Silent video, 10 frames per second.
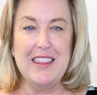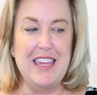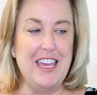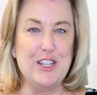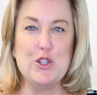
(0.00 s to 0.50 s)

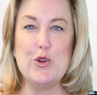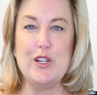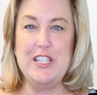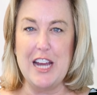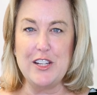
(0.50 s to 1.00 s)
the
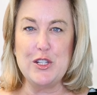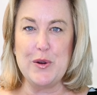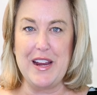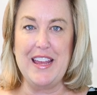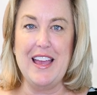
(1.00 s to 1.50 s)

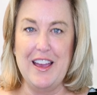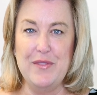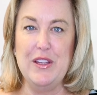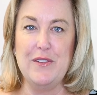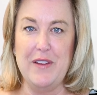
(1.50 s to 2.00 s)
trajectory
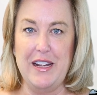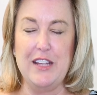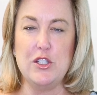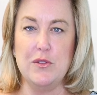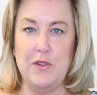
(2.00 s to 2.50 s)
of their
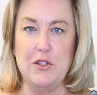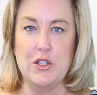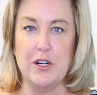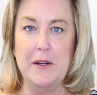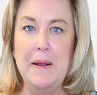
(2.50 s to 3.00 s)
financial
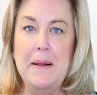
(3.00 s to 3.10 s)
future.